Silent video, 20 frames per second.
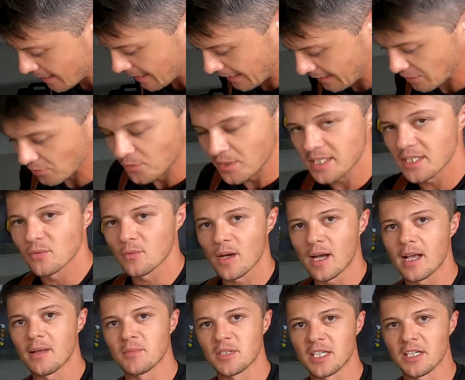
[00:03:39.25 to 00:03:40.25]
And the reason
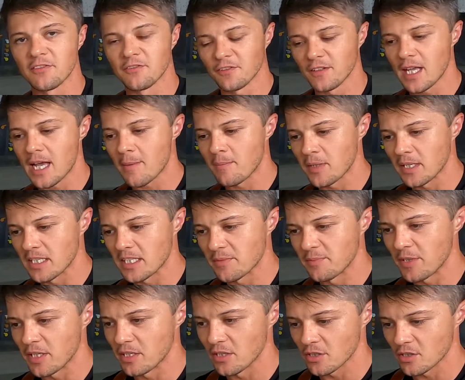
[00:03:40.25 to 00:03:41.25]
why I'm saying flapping is
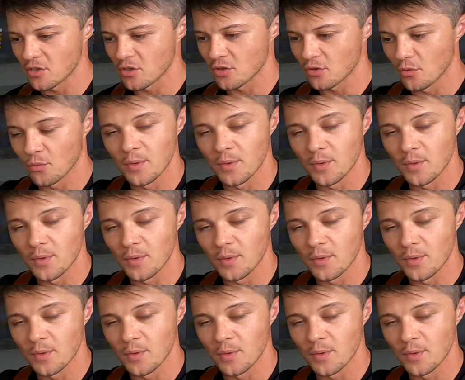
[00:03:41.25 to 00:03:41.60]
because